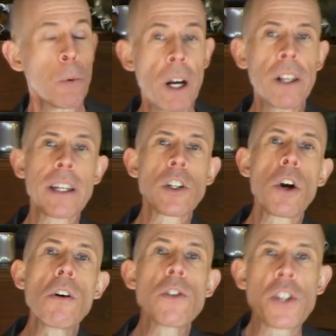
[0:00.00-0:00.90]
Well, it
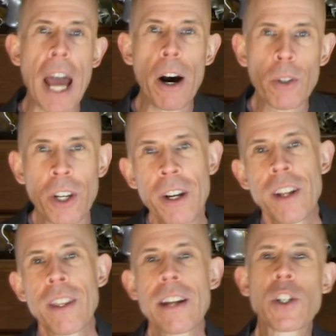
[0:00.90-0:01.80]
turns out
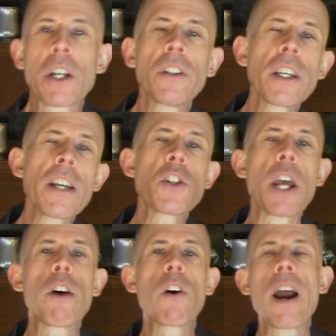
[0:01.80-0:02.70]
that Scalia's
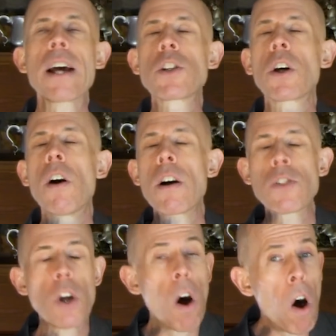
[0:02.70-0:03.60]
error has
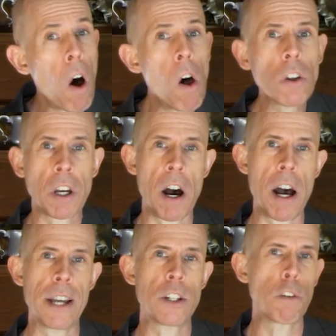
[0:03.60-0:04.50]
caused all
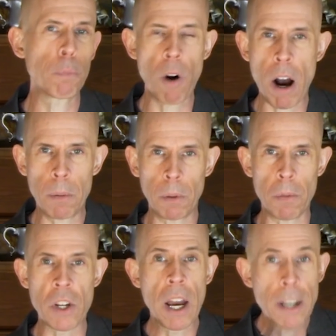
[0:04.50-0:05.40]
kinds of
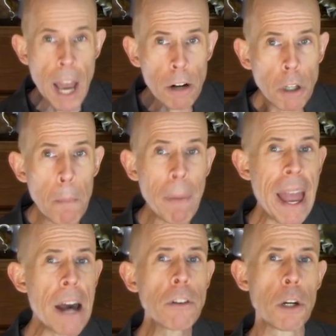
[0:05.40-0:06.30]
problems, now
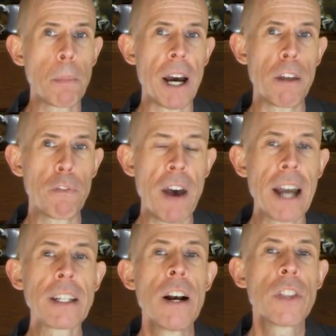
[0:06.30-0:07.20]
compounded by the
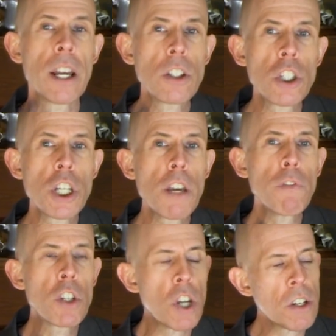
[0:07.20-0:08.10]
fact that
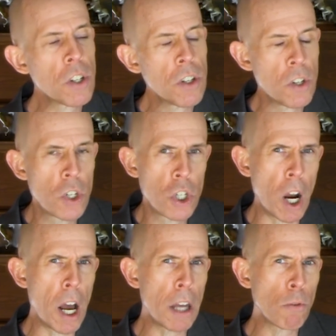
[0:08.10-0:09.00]
Chief Justice
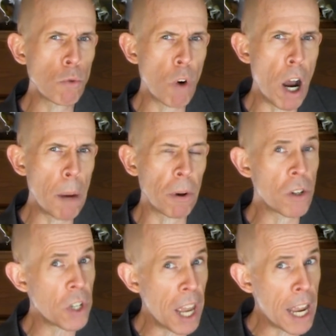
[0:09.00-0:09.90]
John
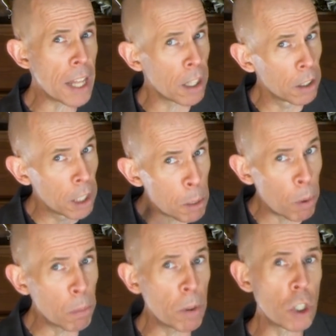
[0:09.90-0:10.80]
Roberts and the
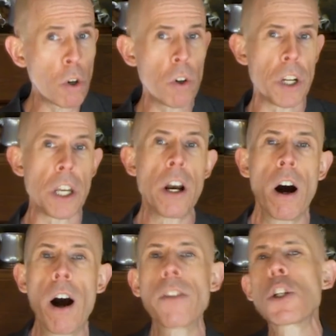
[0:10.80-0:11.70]
liberal majority
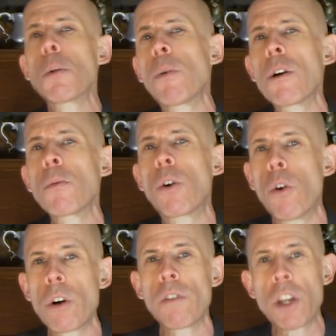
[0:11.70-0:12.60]
on the Supreme
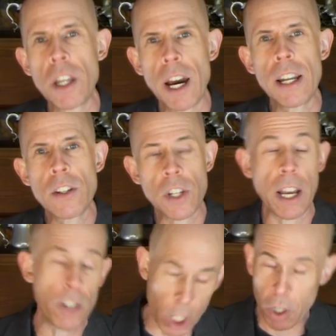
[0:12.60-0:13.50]
Court of the United
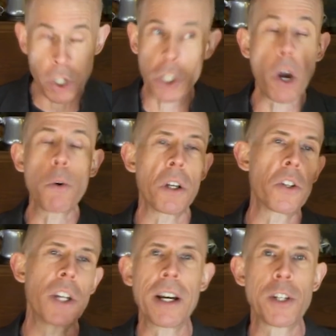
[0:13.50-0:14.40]
States, the
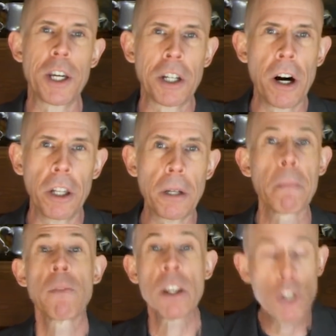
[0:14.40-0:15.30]
SCOTUS as they call it,
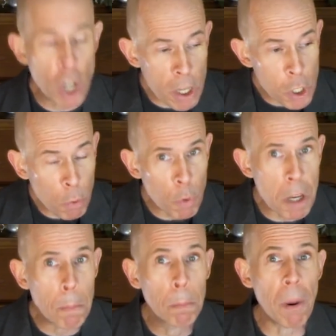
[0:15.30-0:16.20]
just
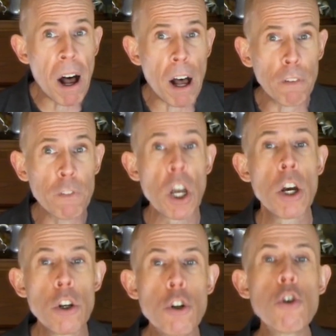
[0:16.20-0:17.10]
rebuffed
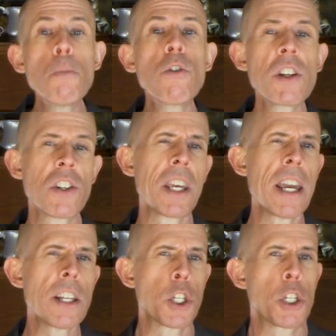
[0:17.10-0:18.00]
numerous
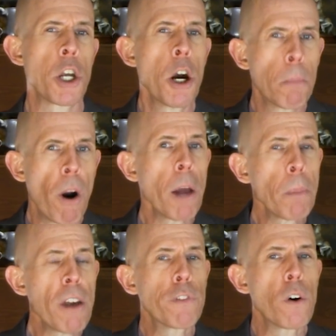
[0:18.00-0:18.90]
cases brought
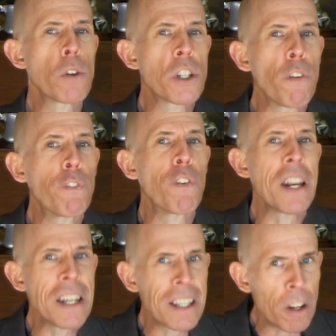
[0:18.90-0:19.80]
by folks
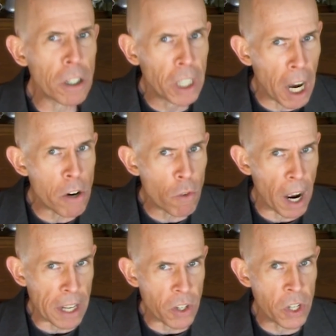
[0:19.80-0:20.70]
defending their gun
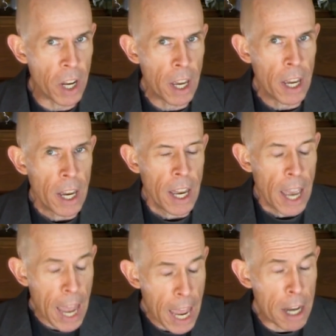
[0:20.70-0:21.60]
rights,
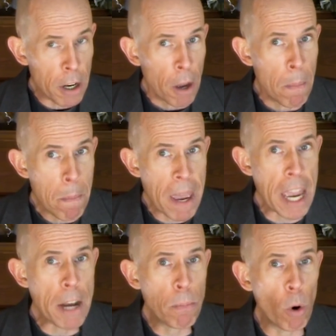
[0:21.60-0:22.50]
and
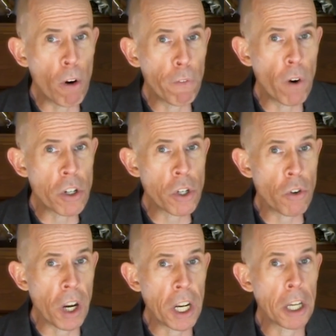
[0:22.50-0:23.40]
made more
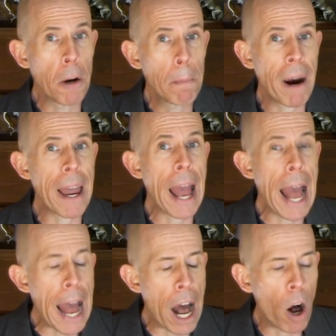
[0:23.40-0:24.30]
frustrating by
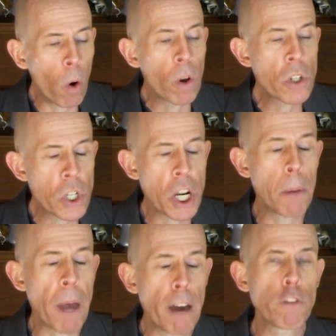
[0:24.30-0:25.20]
how
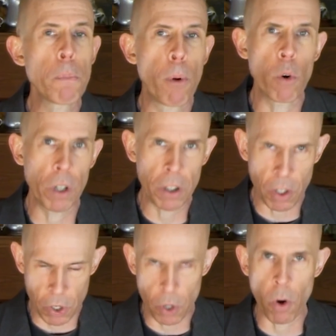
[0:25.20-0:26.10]
some have reported
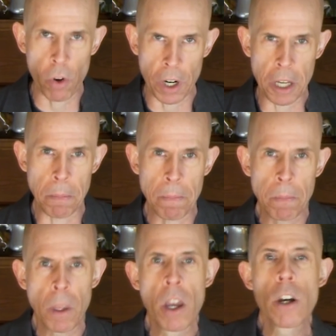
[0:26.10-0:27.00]
the story.
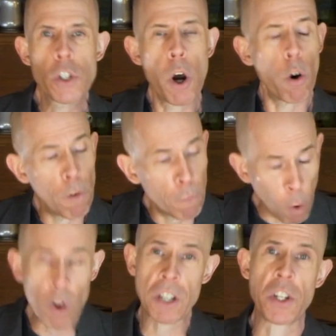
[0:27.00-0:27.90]
So,
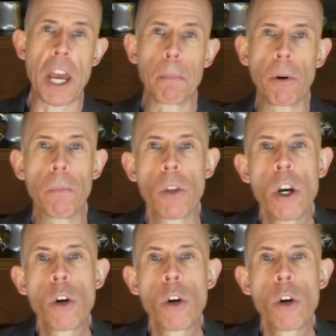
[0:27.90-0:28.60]
for example,